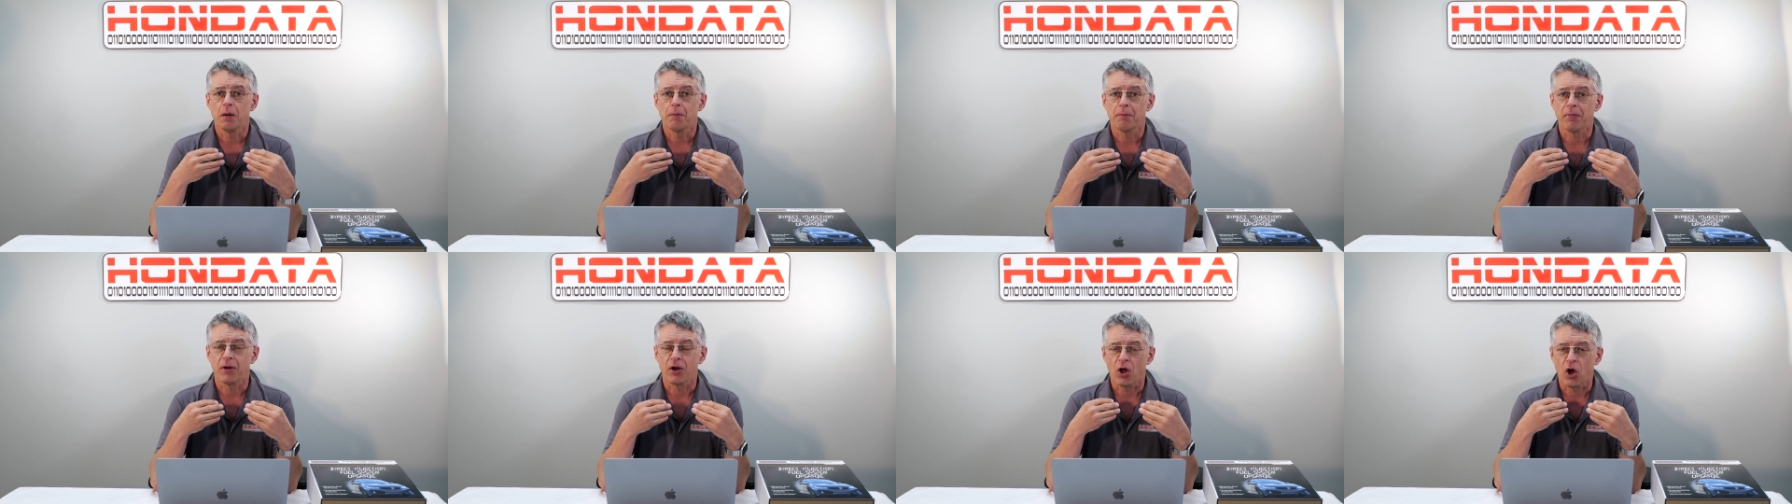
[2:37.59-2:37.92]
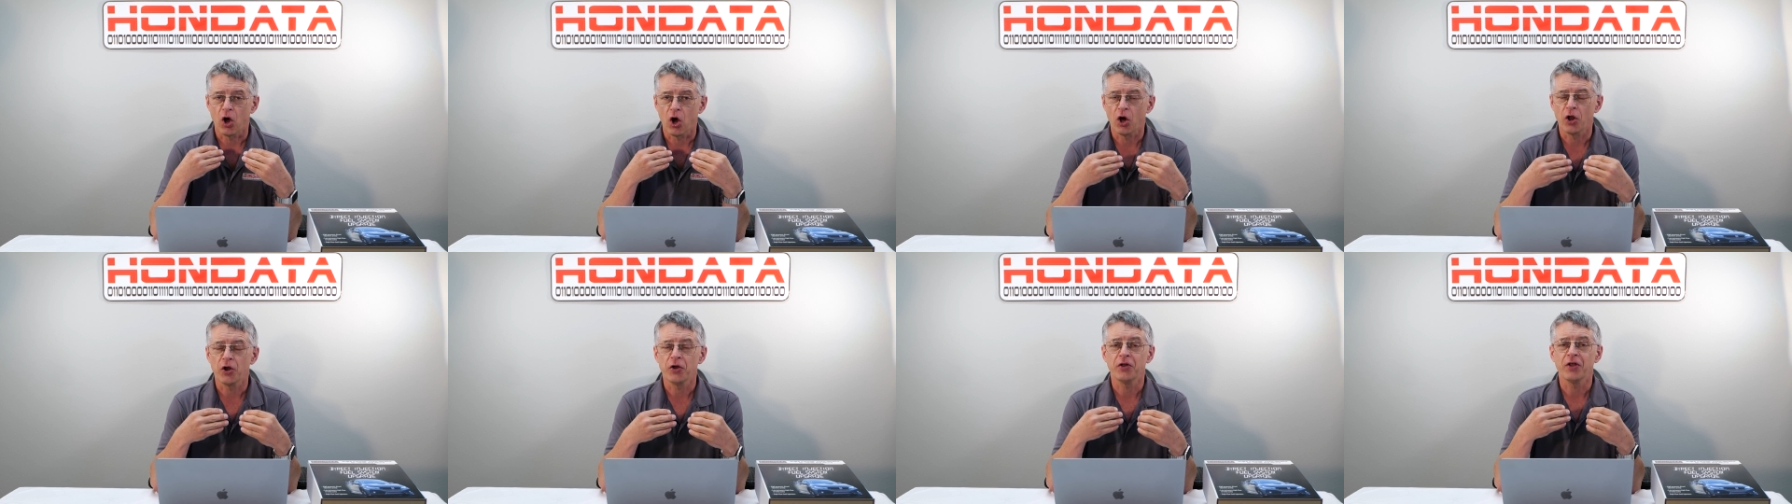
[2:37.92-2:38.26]
But
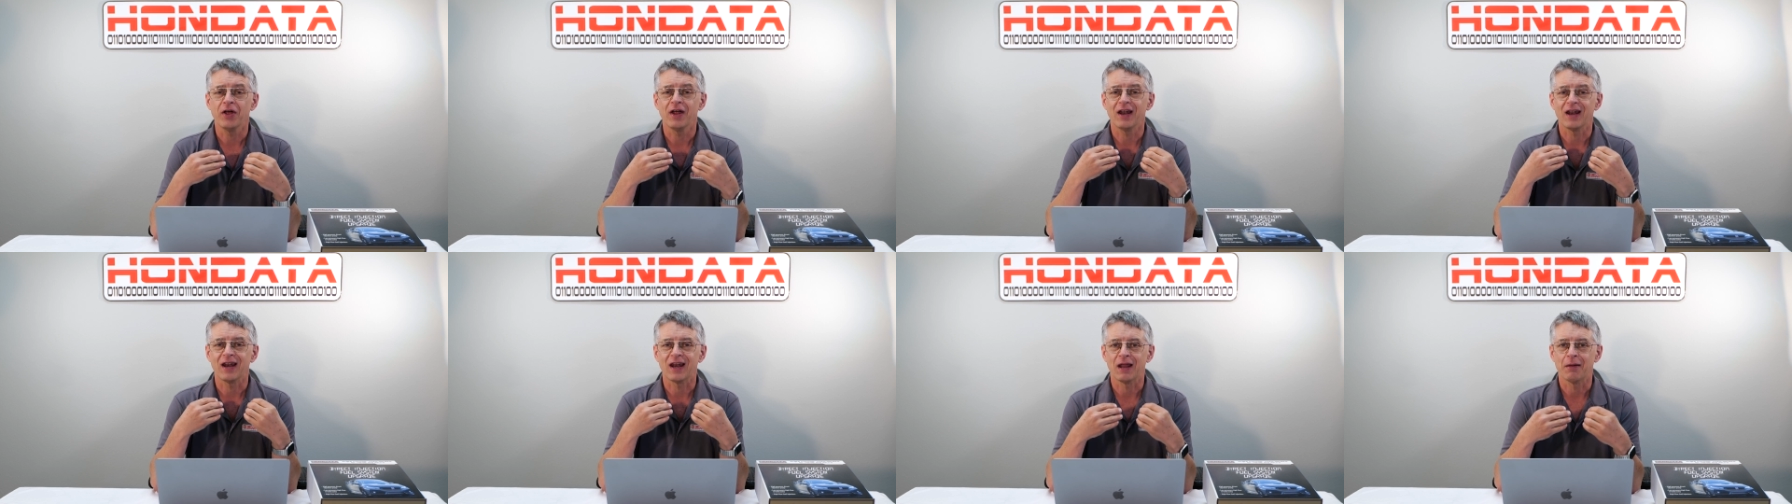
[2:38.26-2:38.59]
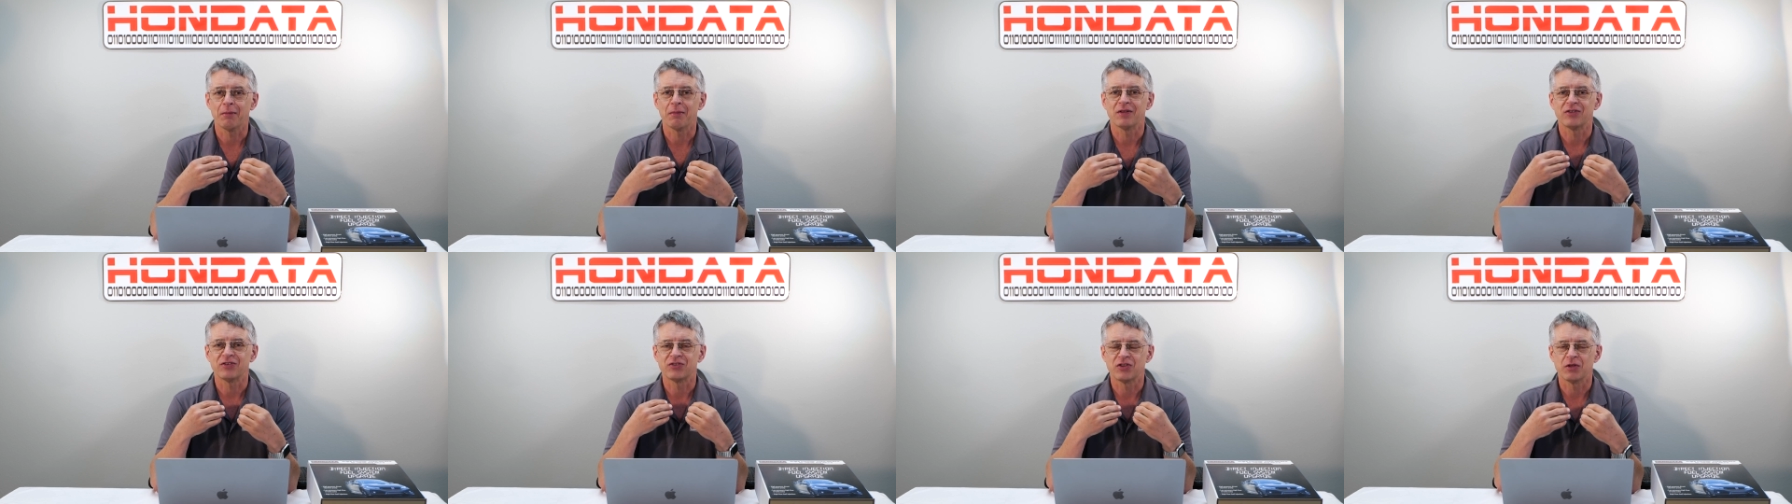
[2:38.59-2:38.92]
Honda
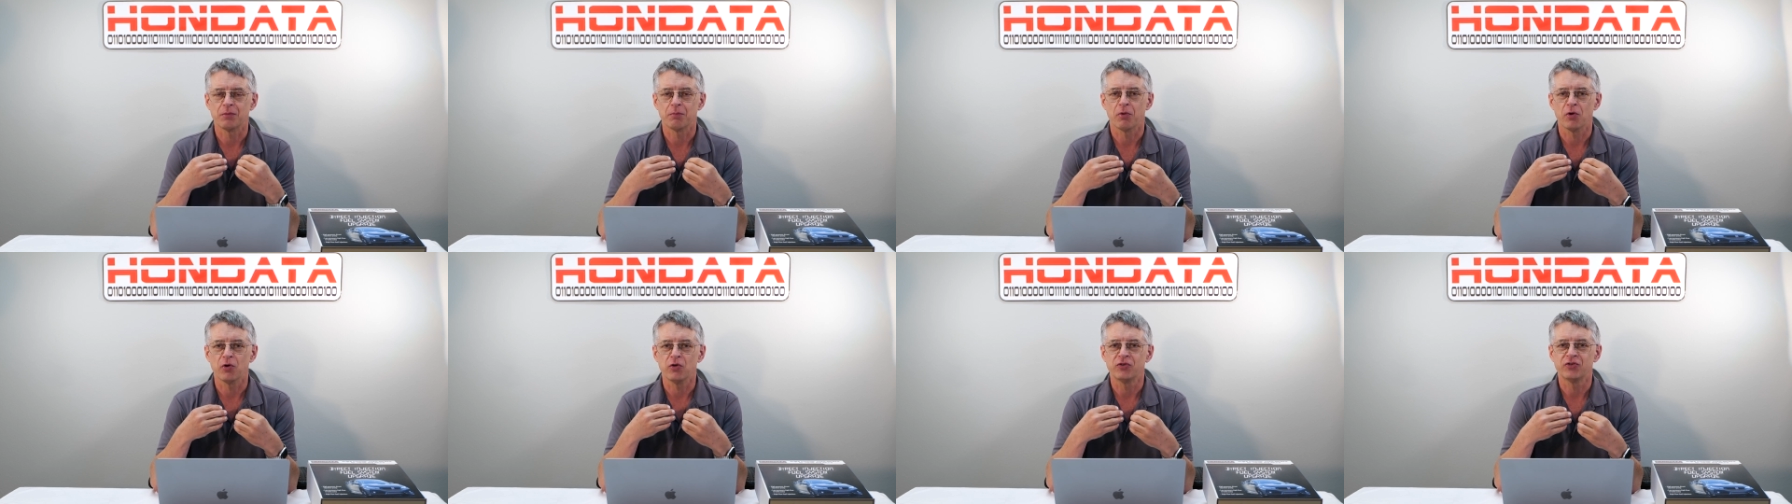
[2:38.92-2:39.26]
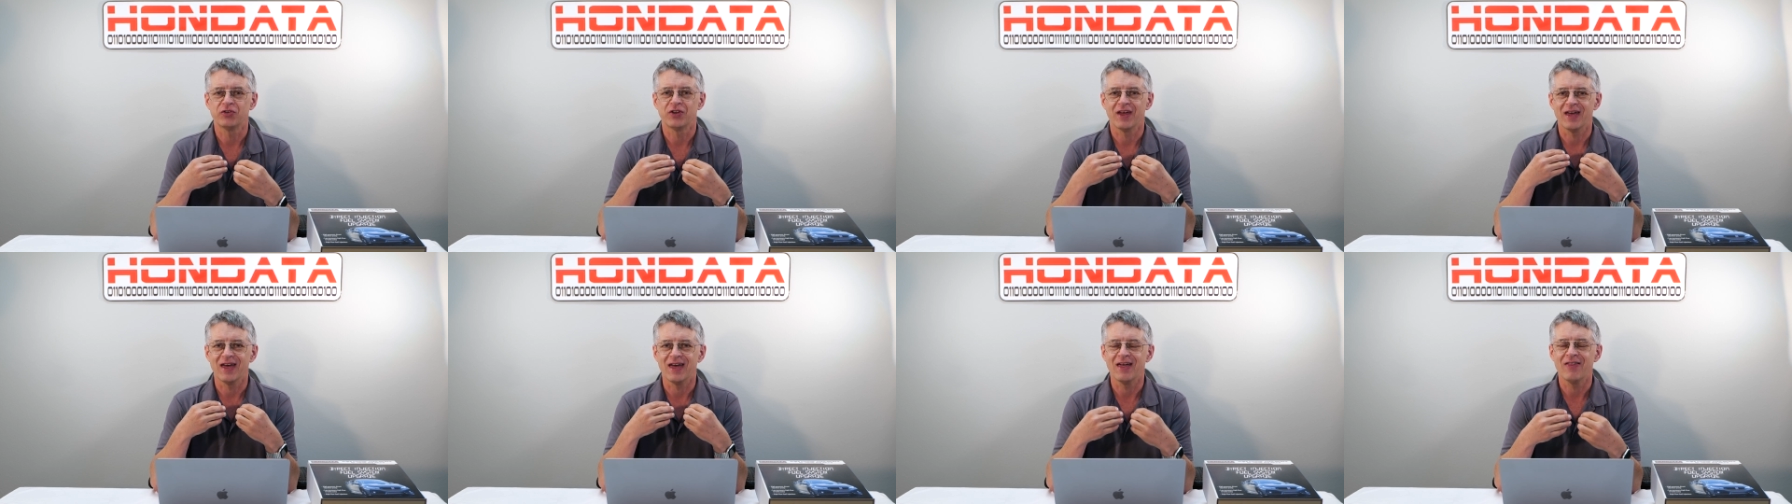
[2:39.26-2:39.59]
limits the
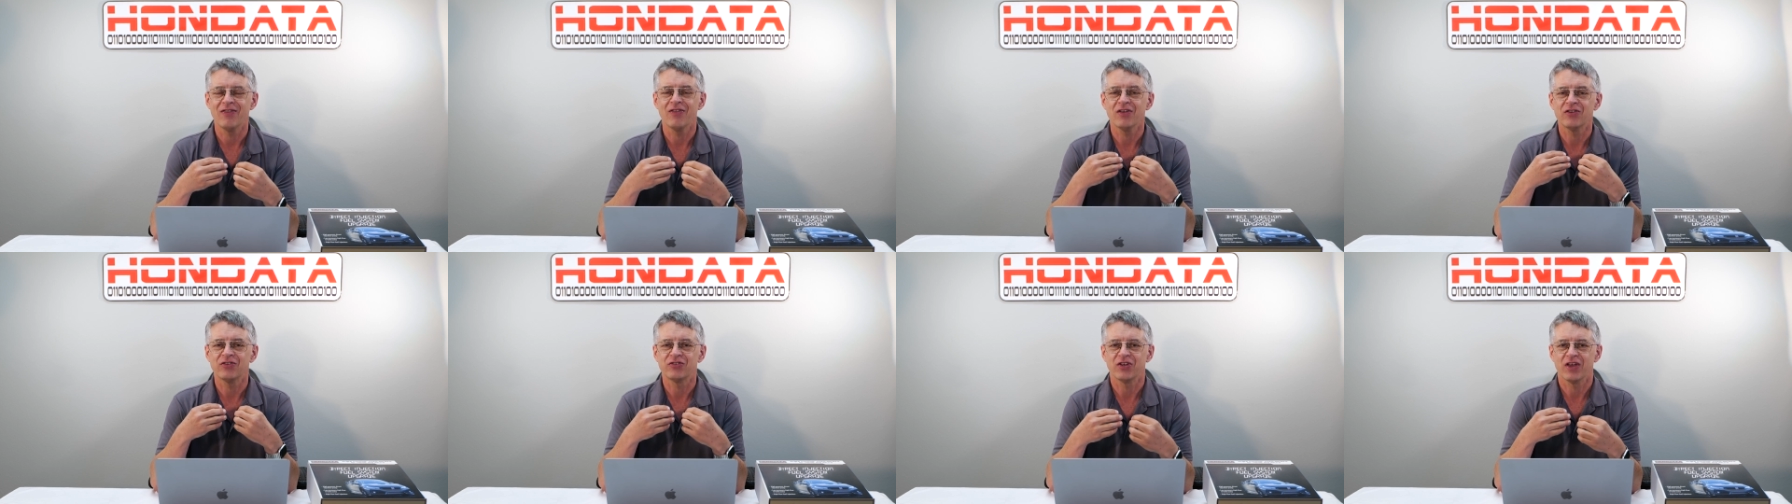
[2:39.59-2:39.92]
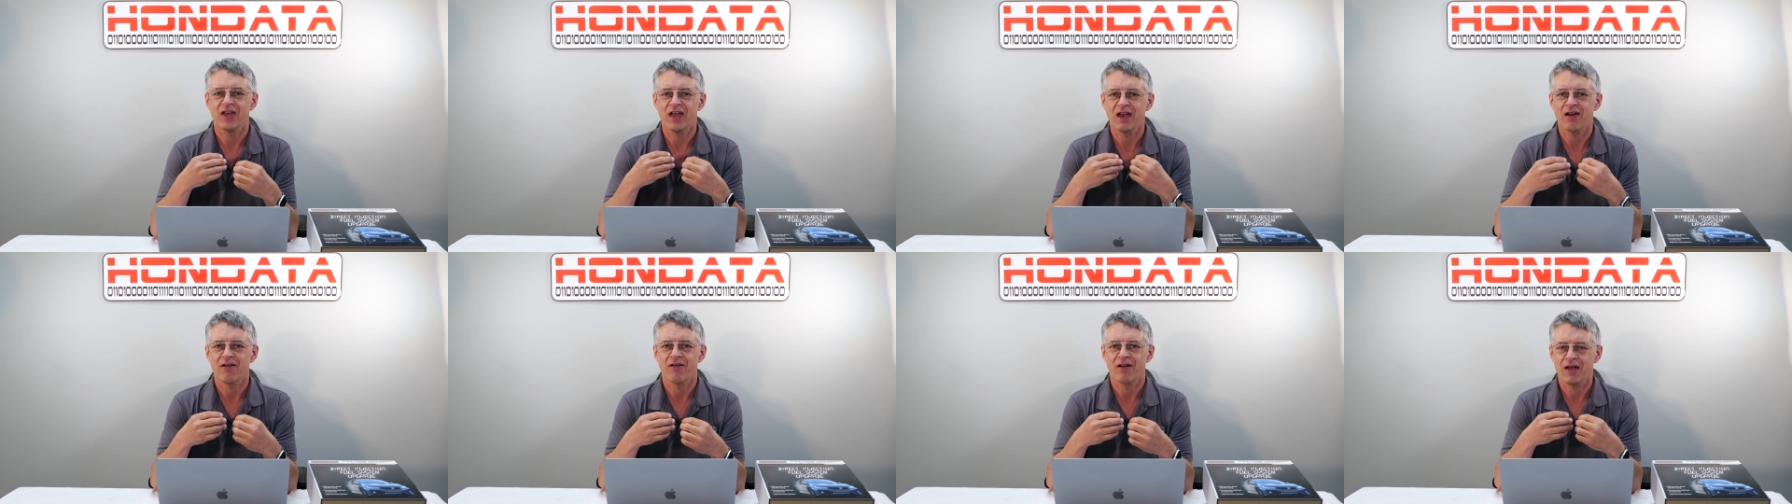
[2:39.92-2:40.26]
boost in this
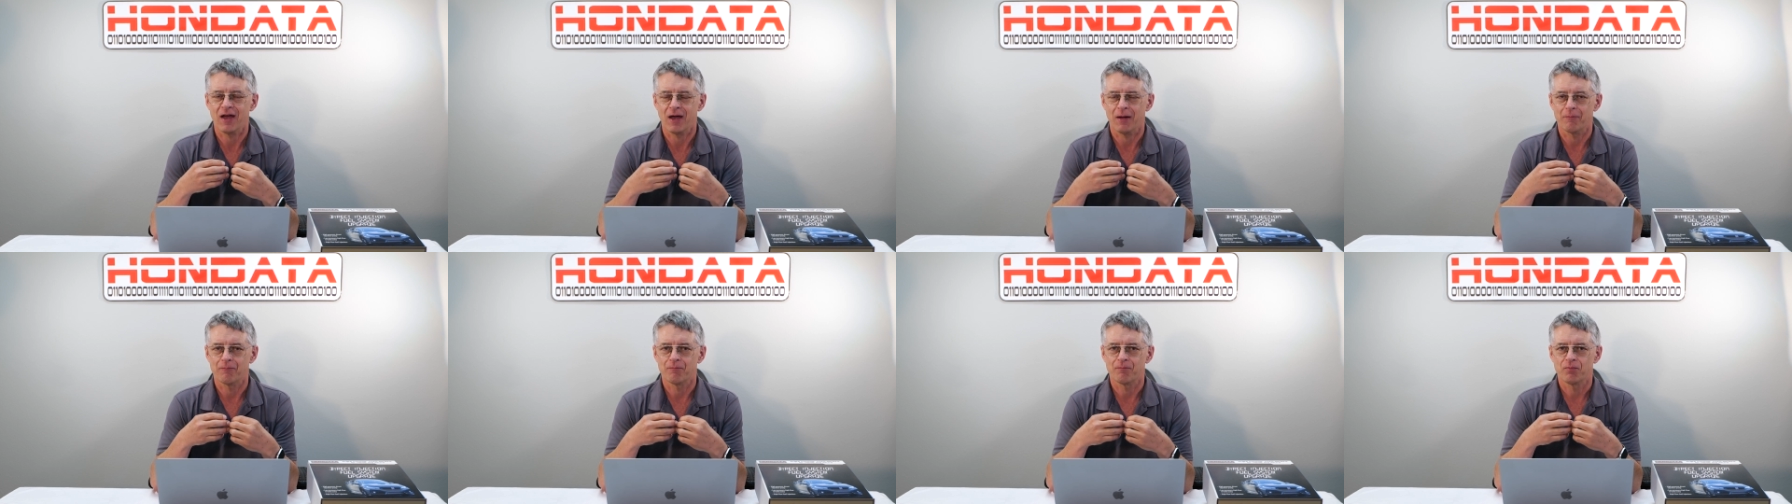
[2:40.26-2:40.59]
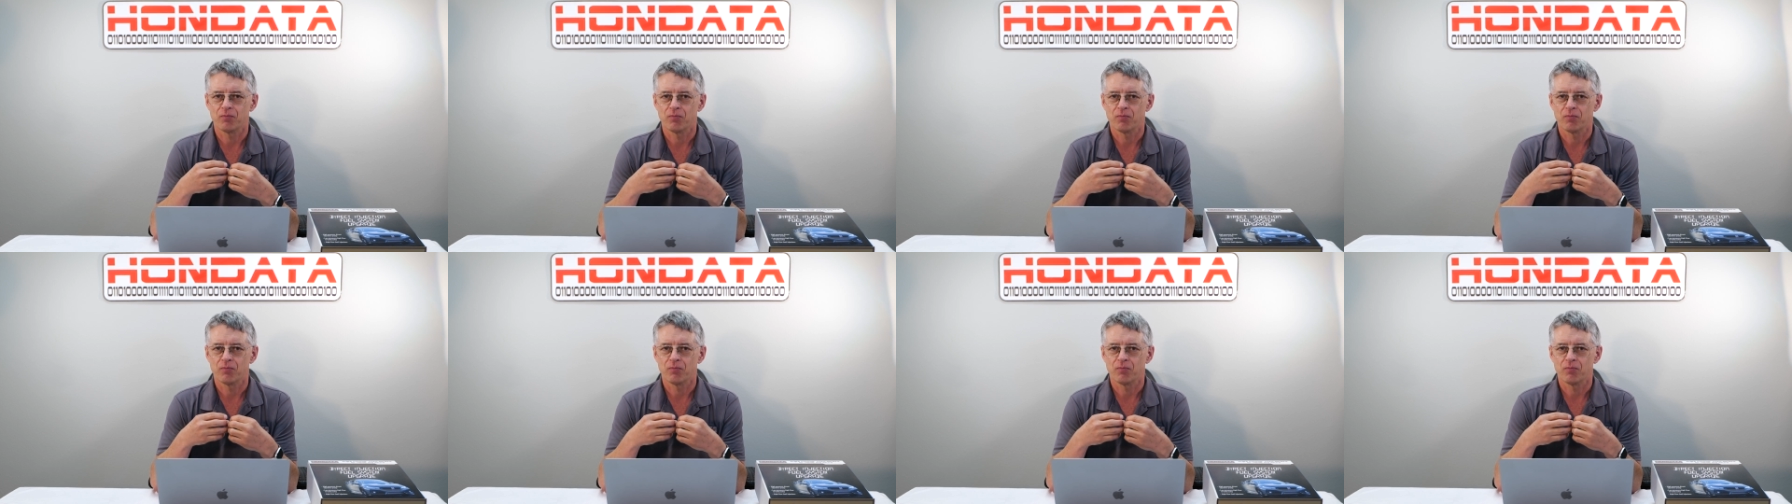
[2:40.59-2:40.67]
area